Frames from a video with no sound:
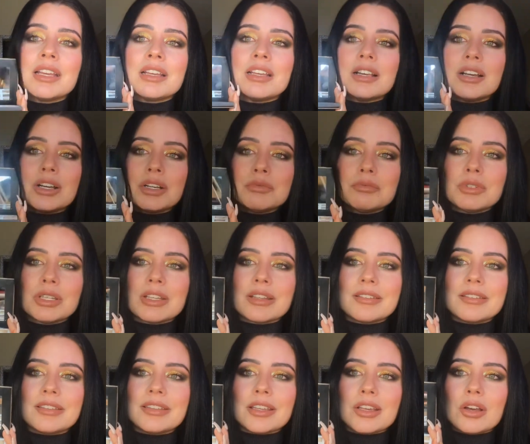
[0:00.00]
Oh, you can
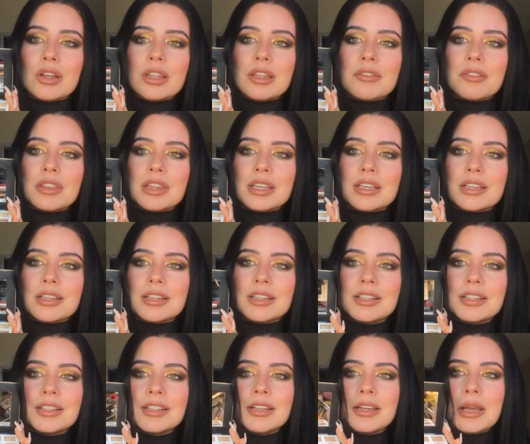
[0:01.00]
see all of the
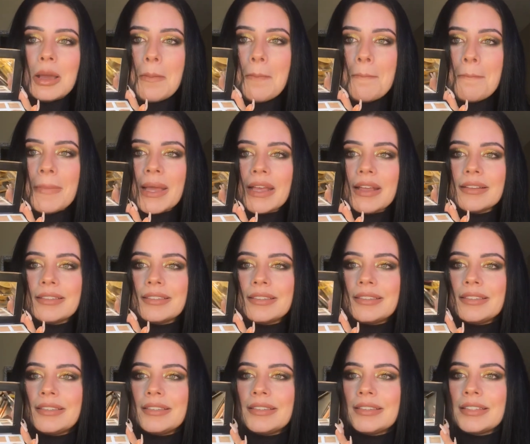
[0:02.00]

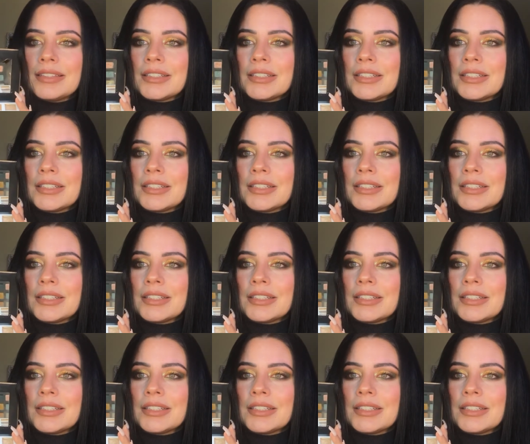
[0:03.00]
mess.